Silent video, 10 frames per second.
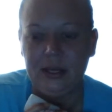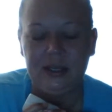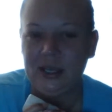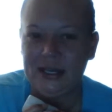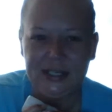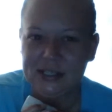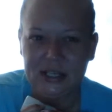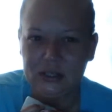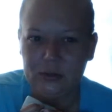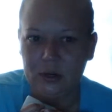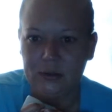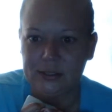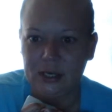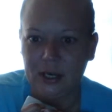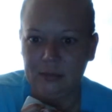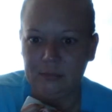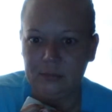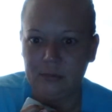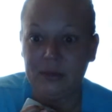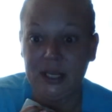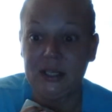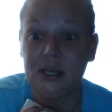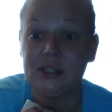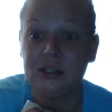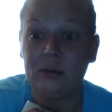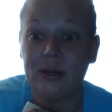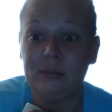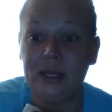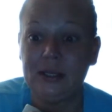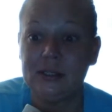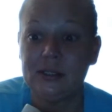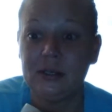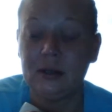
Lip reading: And he doesn't do it all the time. But he does know what it means.